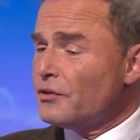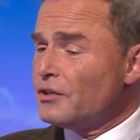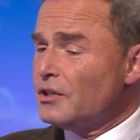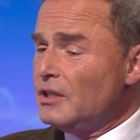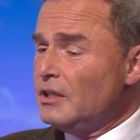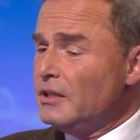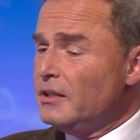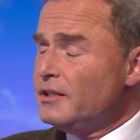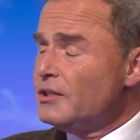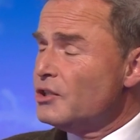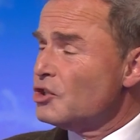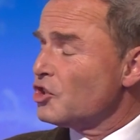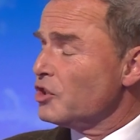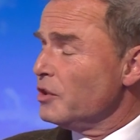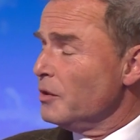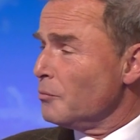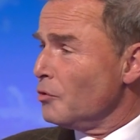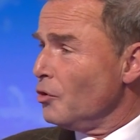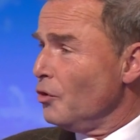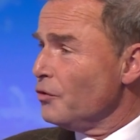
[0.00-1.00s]
the
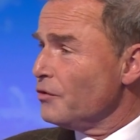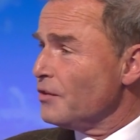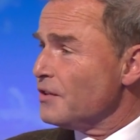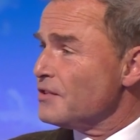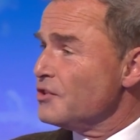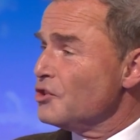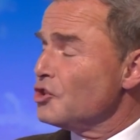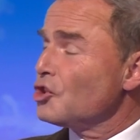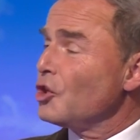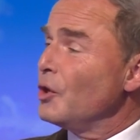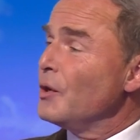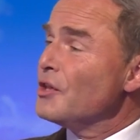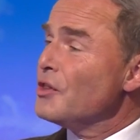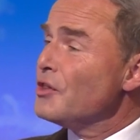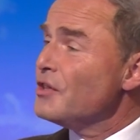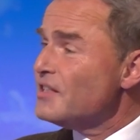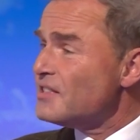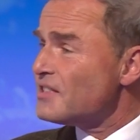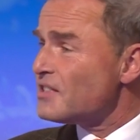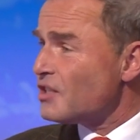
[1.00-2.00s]
leadership contest is showing
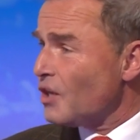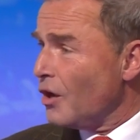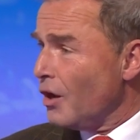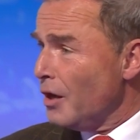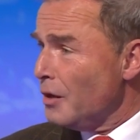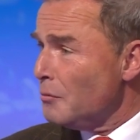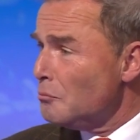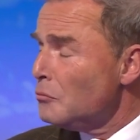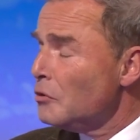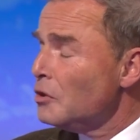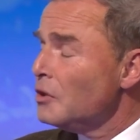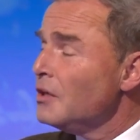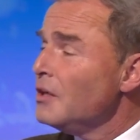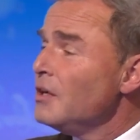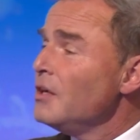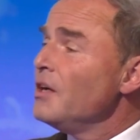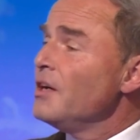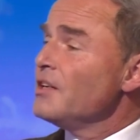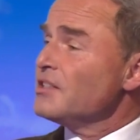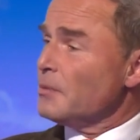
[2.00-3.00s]
this time,
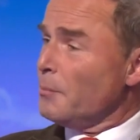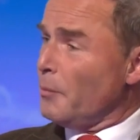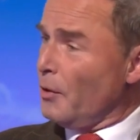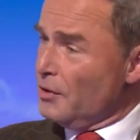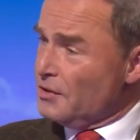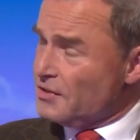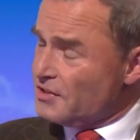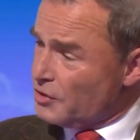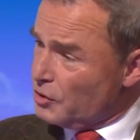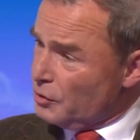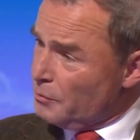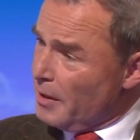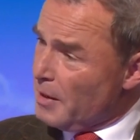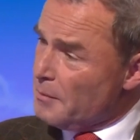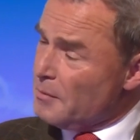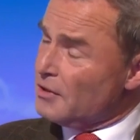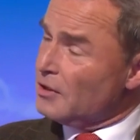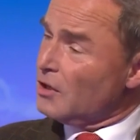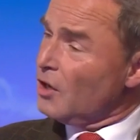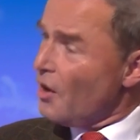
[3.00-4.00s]
as opposed to
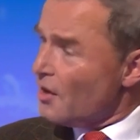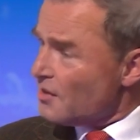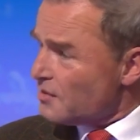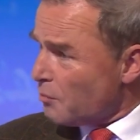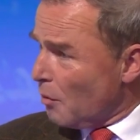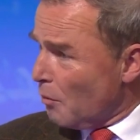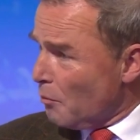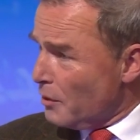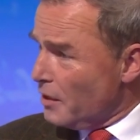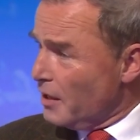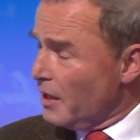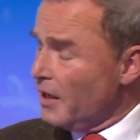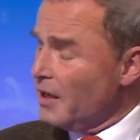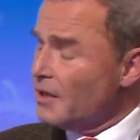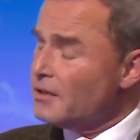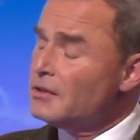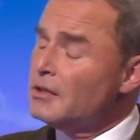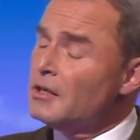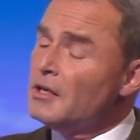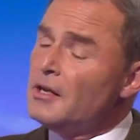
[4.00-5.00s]
maybe the last one we
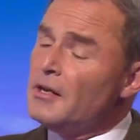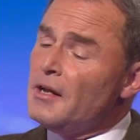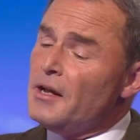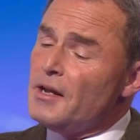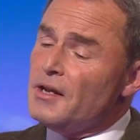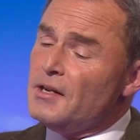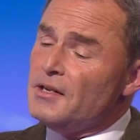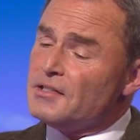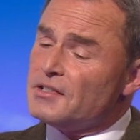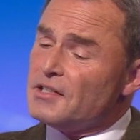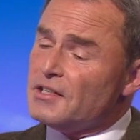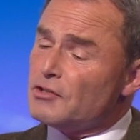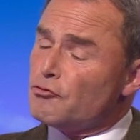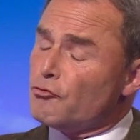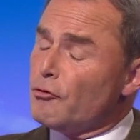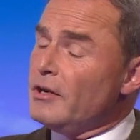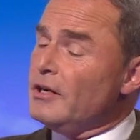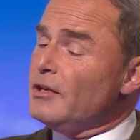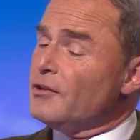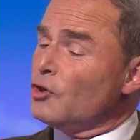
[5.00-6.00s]
had, is it's
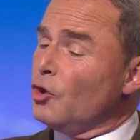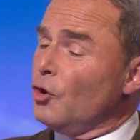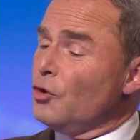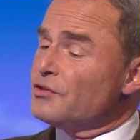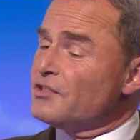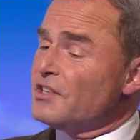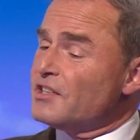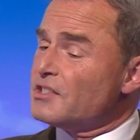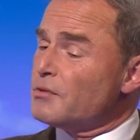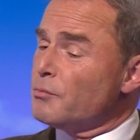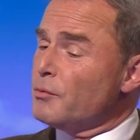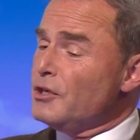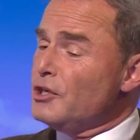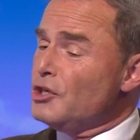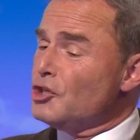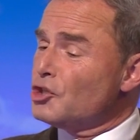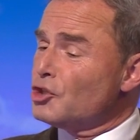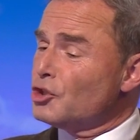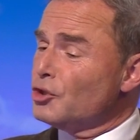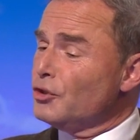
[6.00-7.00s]
really the contest we
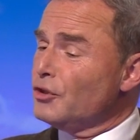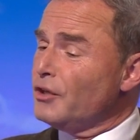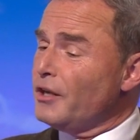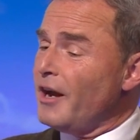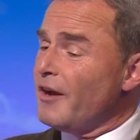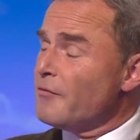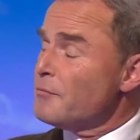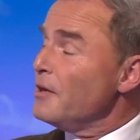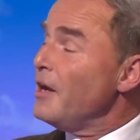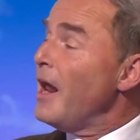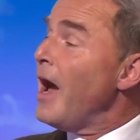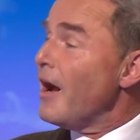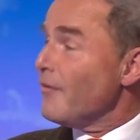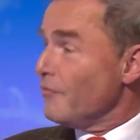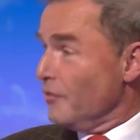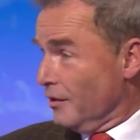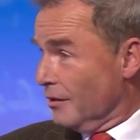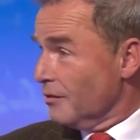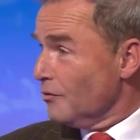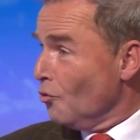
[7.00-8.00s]
should have been
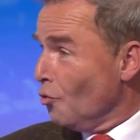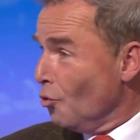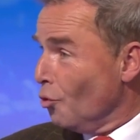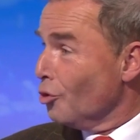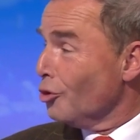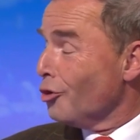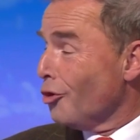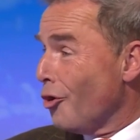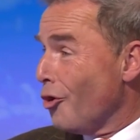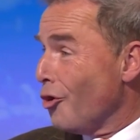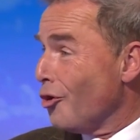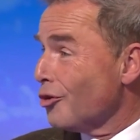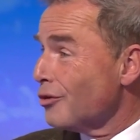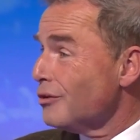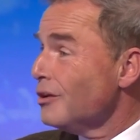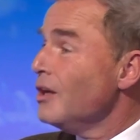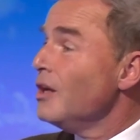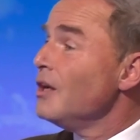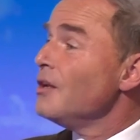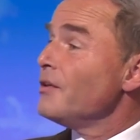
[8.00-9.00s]
having all
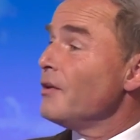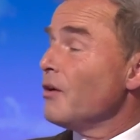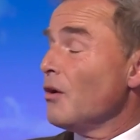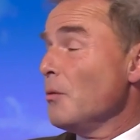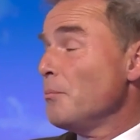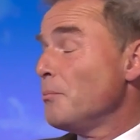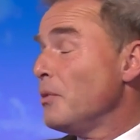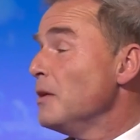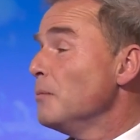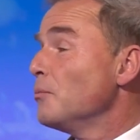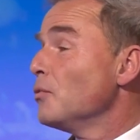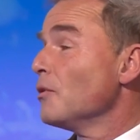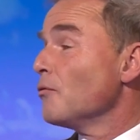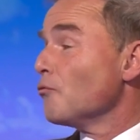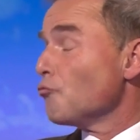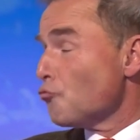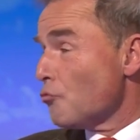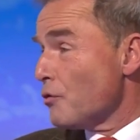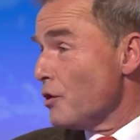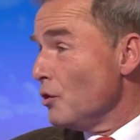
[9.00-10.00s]
along. There are people
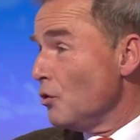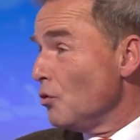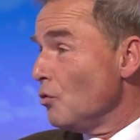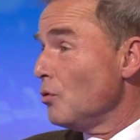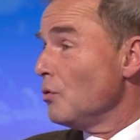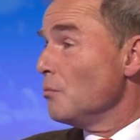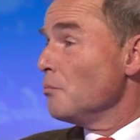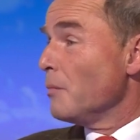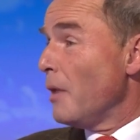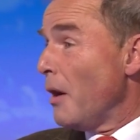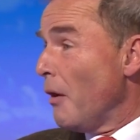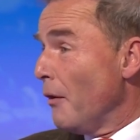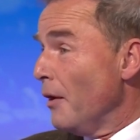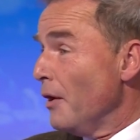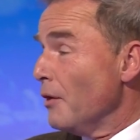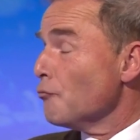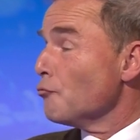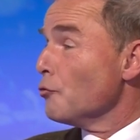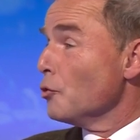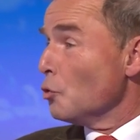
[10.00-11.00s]
of real
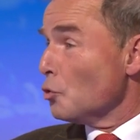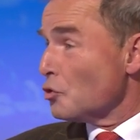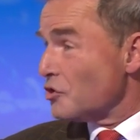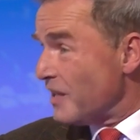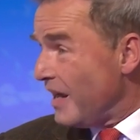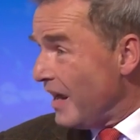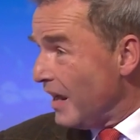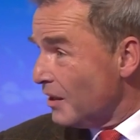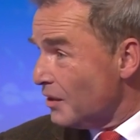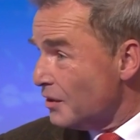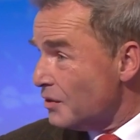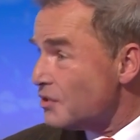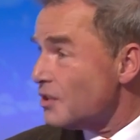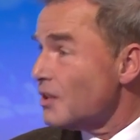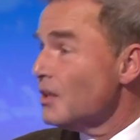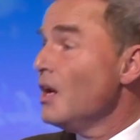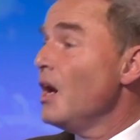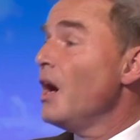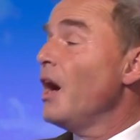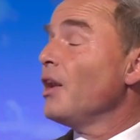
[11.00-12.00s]
merit, real talent,
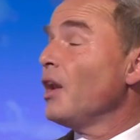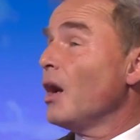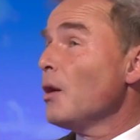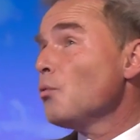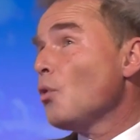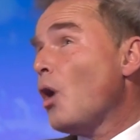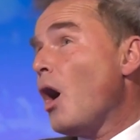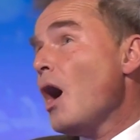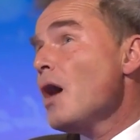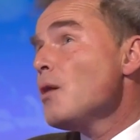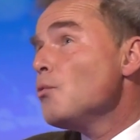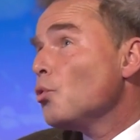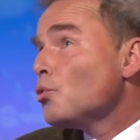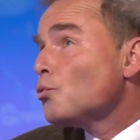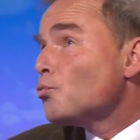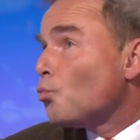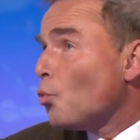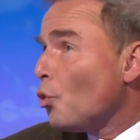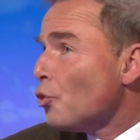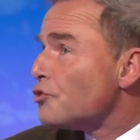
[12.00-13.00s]
and I
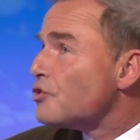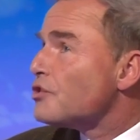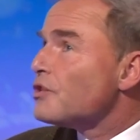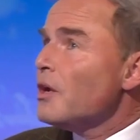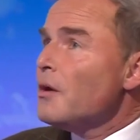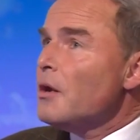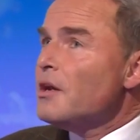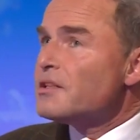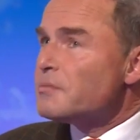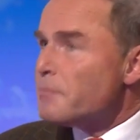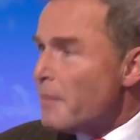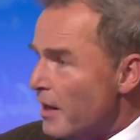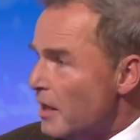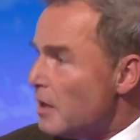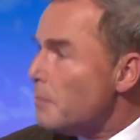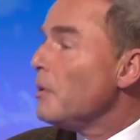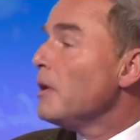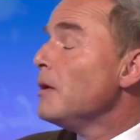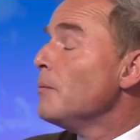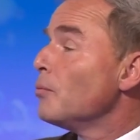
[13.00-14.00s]
would want as
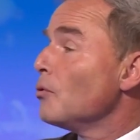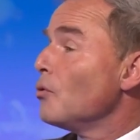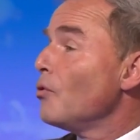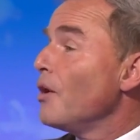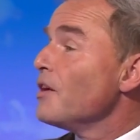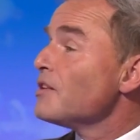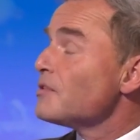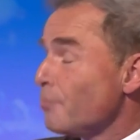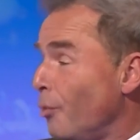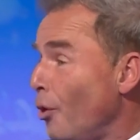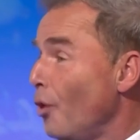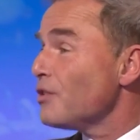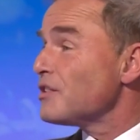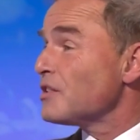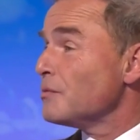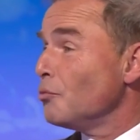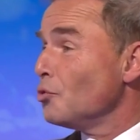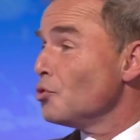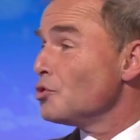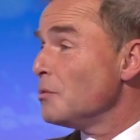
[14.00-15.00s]
many people as
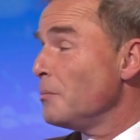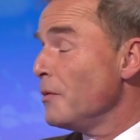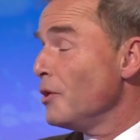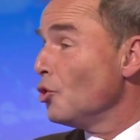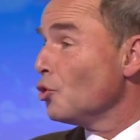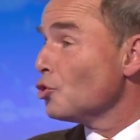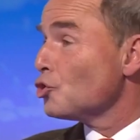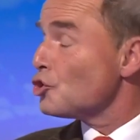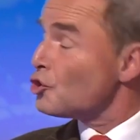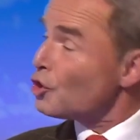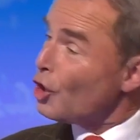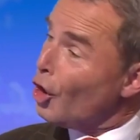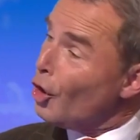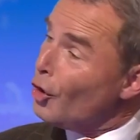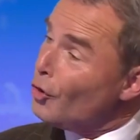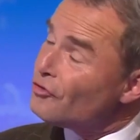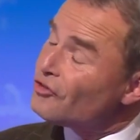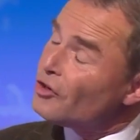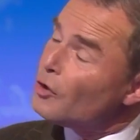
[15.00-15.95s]
possible to be on show.